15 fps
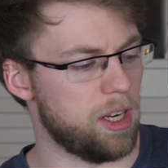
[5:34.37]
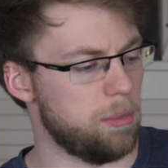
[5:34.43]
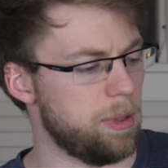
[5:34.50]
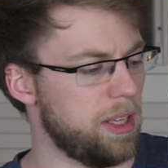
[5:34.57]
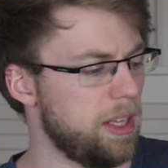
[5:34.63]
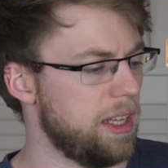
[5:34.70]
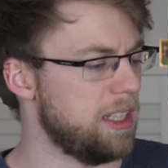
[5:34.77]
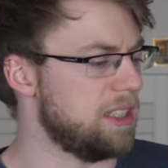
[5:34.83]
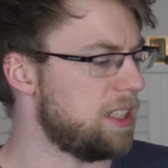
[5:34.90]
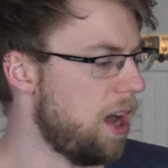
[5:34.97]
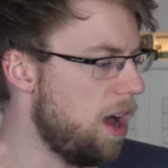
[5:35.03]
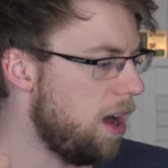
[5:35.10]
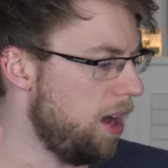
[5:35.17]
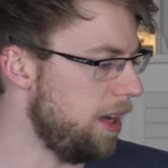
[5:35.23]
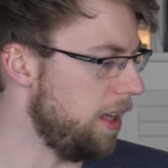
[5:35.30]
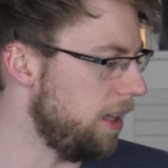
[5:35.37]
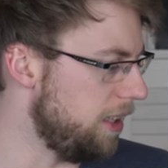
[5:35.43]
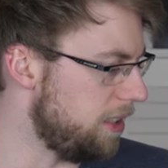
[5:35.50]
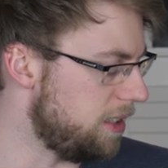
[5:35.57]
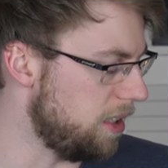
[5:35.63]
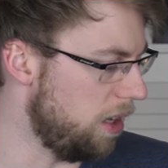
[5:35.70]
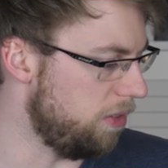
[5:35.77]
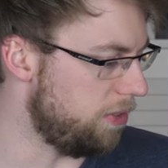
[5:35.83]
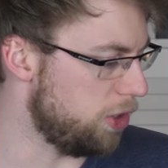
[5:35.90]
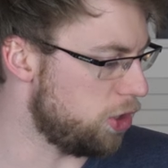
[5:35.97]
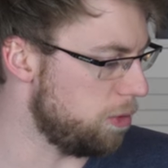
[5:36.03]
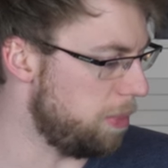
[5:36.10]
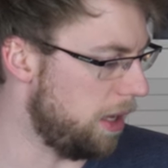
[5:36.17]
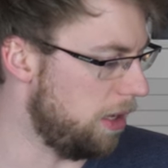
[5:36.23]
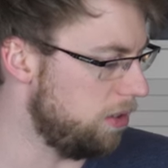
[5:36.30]
going to be entirely
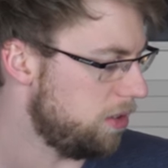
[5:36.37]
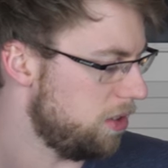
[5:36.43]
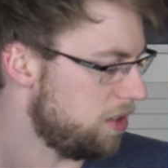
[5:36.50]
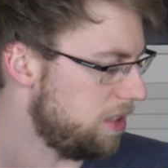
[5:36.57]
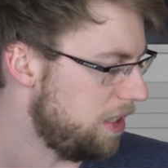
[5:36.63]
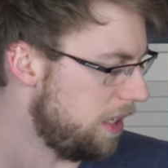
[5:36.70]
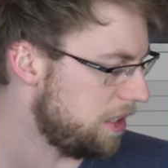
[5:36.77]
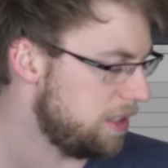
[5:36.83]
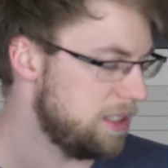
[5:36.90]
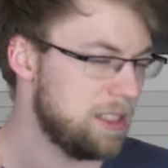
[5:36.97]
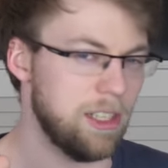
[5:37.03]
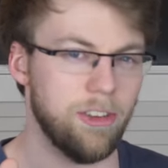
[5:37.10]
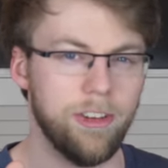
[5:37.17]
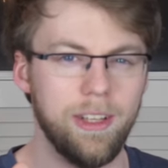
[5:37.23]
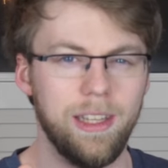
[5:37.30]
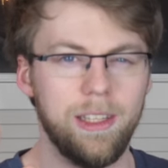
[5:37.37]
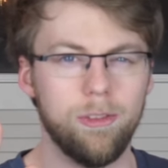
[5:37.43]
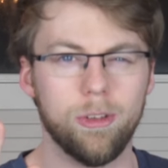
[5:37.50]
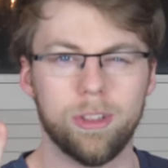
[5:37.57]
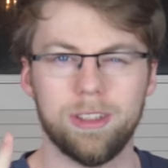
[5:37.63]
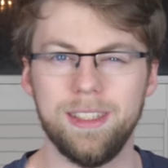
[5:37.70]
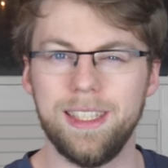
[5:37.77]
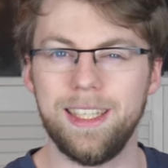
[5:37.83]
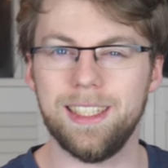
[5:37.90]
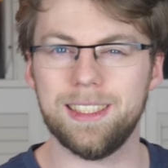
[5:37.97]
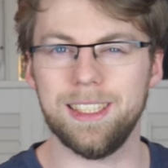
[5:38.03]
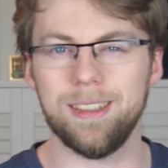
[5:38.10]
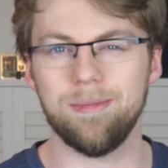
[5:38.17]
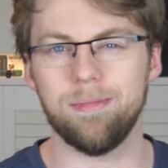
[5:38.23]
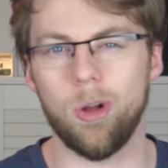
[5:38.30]
selfish about, doesn't necessarily need
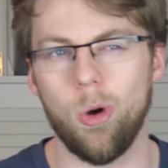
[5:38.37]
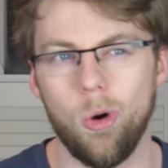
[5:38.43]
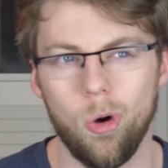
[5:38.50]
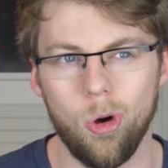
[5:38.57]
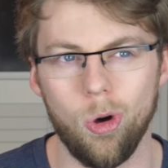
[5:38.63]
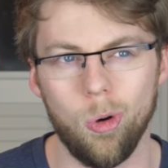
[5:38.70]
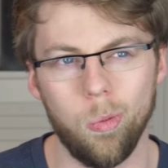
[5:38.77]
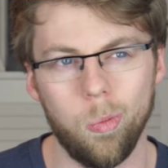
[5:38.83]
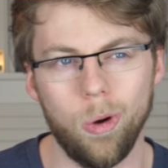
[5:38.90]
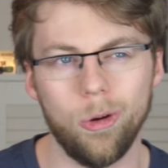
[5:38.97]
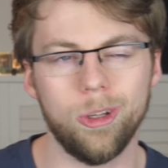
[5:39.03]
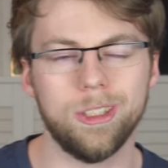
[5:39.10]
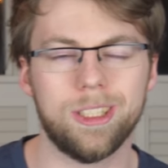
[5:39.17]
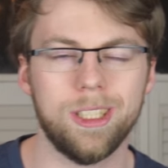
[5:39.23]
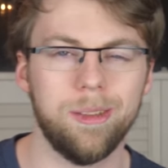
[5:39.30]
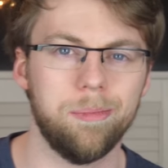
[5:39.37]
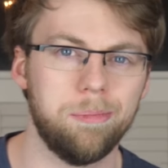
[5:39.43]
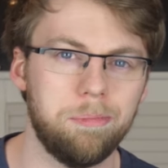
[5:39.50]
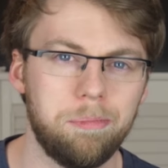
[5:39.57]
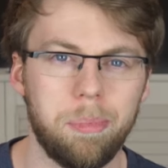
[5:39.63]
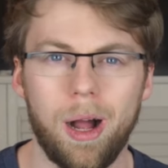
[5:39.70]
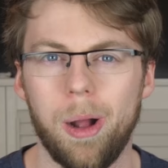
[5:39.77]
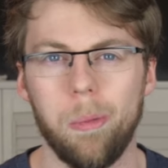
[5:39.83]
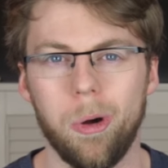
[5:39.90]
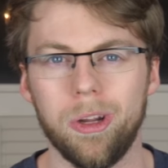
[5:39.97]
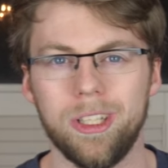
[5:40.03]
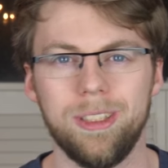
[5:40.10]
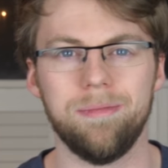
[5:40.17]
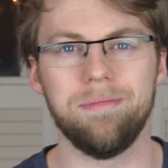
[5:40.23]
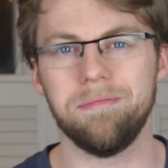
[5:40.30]
it or warrant it, but I
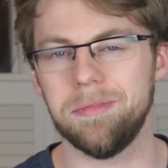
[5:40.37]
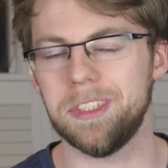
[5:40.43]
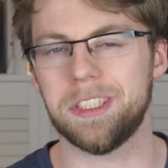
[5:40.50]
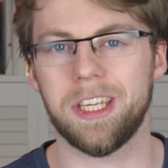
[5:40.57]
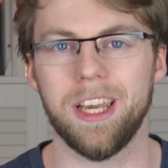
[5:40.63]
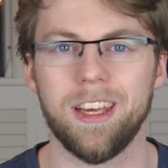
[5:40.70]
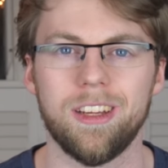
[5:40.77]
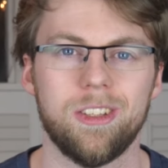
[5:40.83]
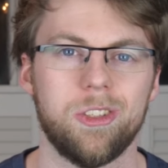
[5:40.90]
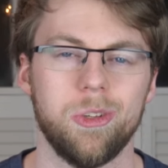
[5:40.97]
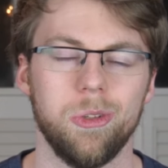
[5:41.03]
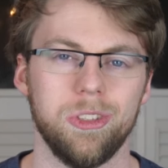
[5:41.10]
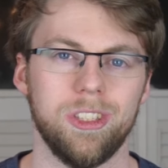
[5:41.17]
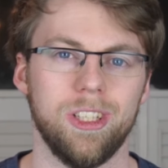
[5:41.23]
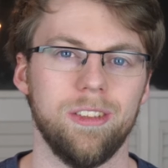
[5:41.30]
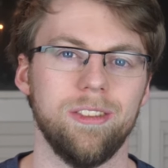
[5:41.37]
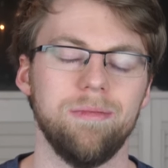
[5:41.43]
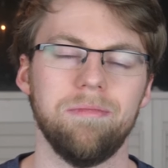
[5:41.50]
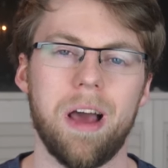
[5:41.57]
want it, is King of the Skull Servant.